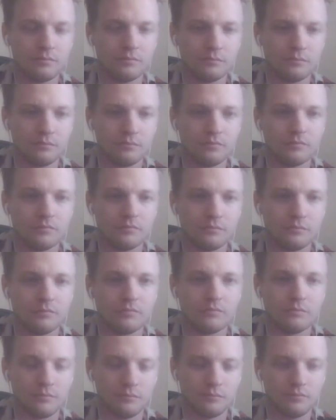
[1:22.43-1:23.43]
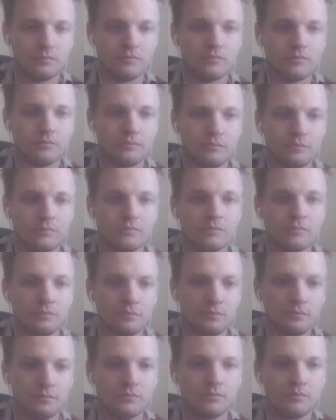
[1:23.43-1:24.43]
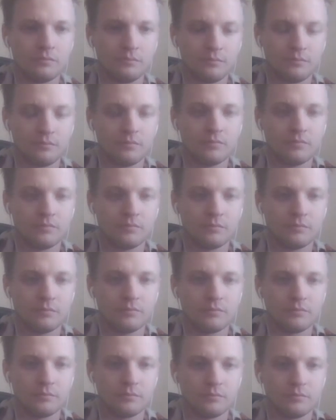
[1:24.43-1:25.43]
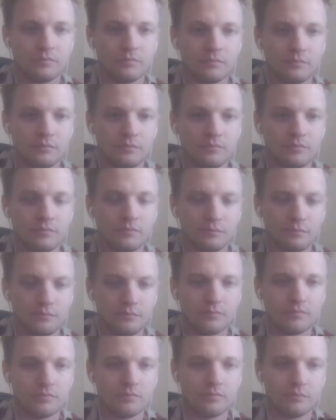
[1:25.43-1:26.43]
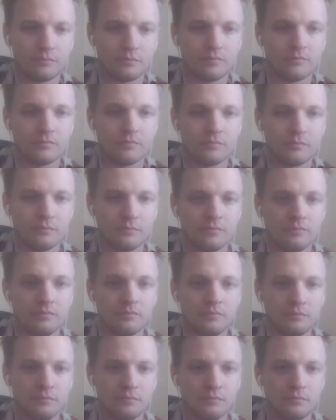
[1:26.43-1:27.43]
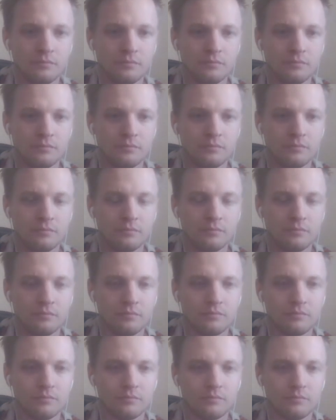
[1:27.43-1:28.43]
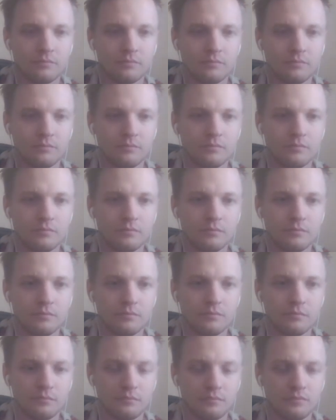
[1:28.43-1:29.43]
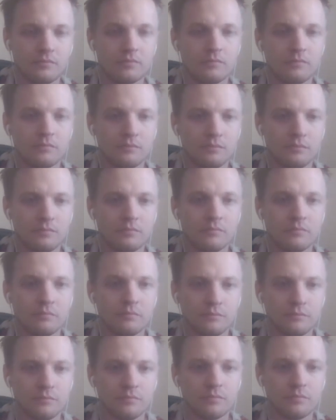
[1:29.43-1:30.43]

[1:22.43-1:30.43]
The person shown says nothing.